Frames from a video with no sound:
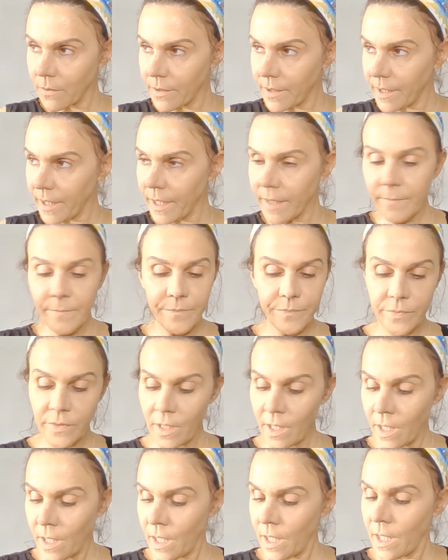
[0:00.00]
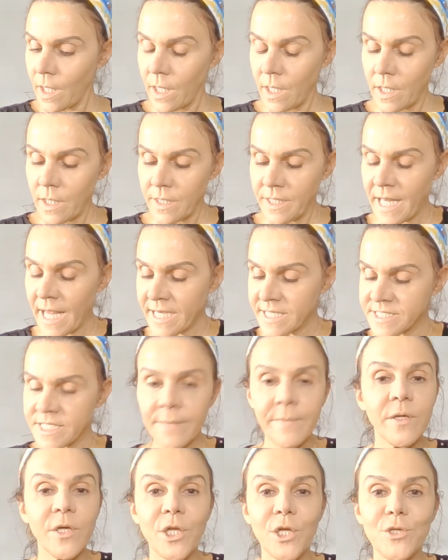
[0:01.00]
Okay. Next,
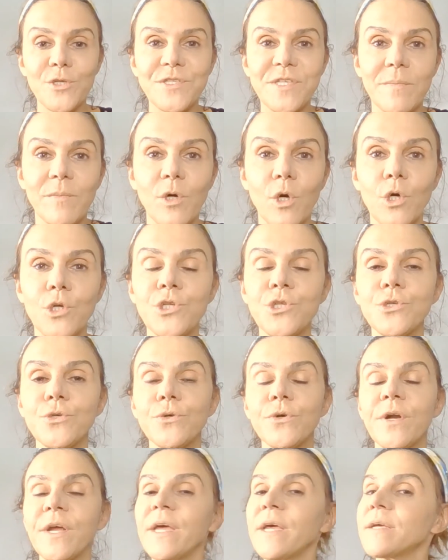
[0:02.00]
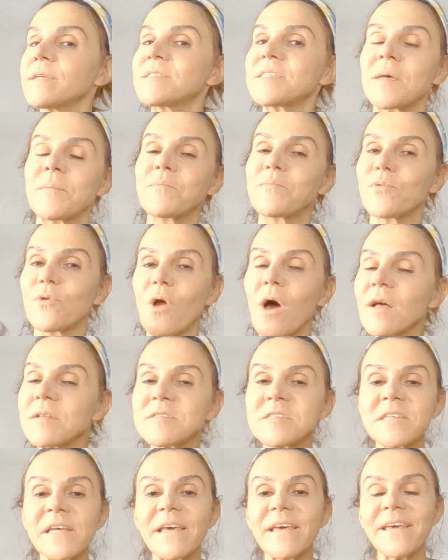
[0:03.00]
I'm going to do some contouring, some
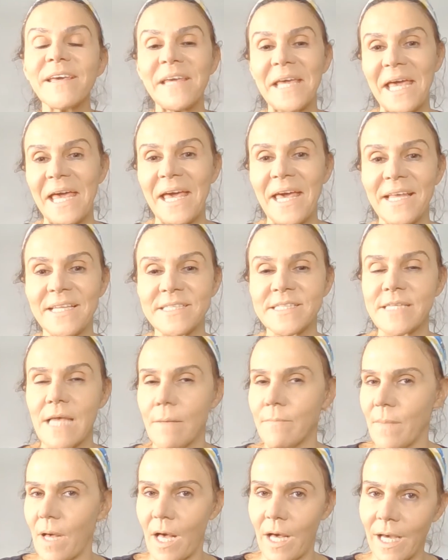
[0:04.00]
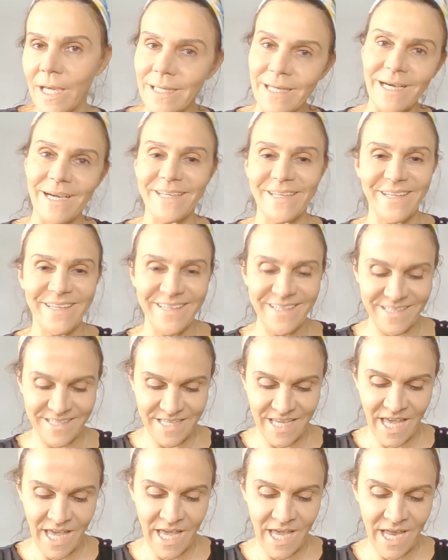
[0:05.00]
bronzing, and some highlighting.
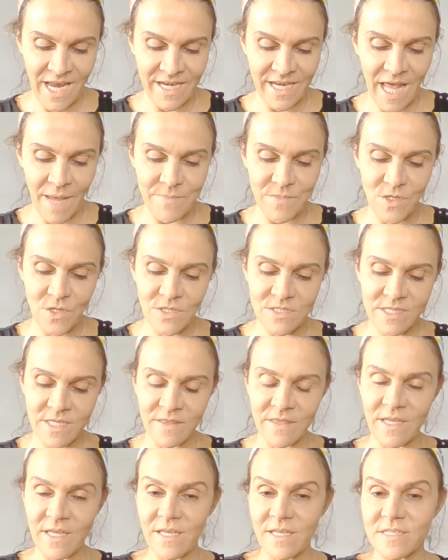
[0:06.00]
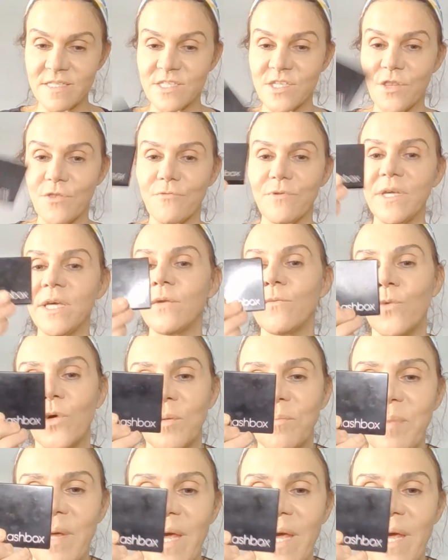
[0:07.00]
And I'm using this 3-in-1